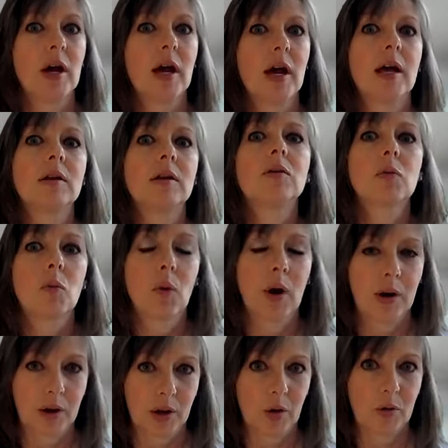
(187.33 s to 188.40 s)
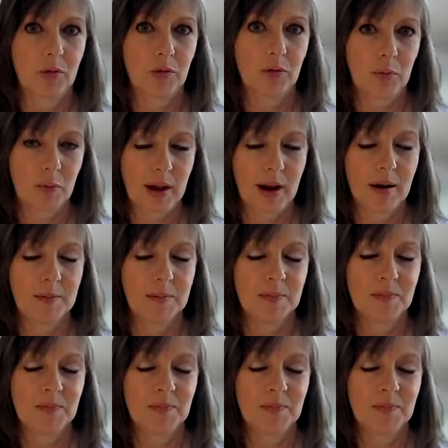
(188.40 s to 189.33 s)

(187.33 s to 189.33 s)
and where to go from there.